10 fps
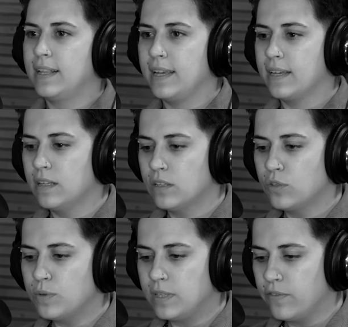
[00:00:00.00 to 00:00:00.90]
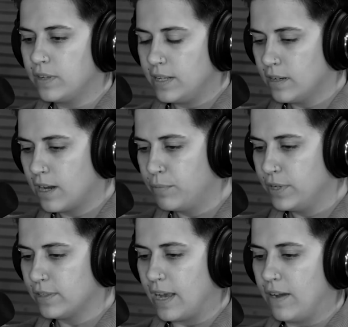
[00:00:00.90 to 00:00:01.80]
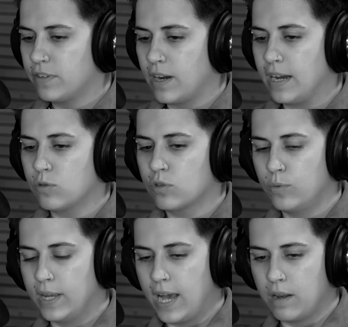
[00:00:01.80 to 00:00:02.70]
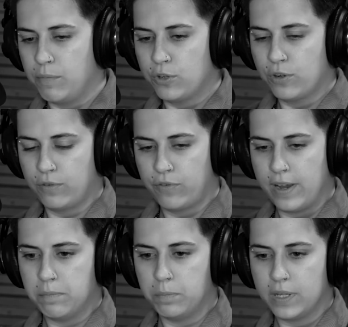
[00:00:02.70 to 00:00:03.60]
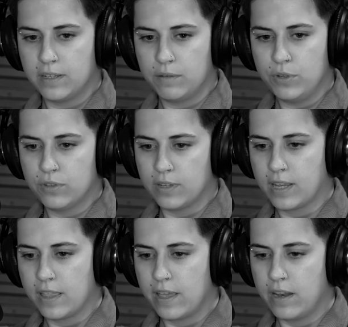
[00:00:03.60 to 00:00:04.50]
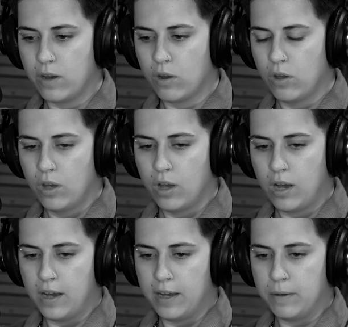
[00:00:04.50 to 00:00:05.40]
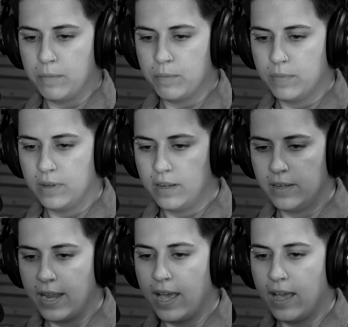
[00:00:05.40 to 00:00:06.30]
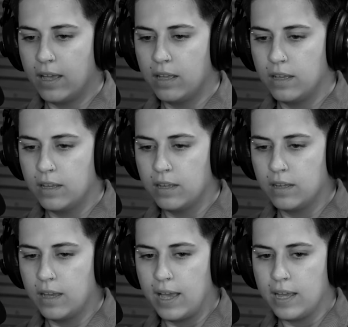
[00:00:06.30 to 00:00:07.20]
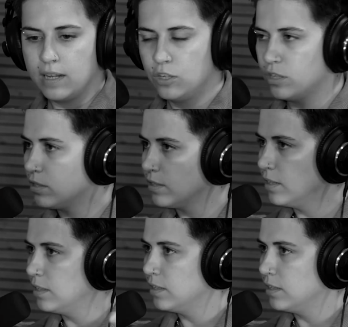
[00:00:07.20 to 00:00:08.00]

Like this was even a couple years after high school. We had a mutual friend that did music, and then Nat had just.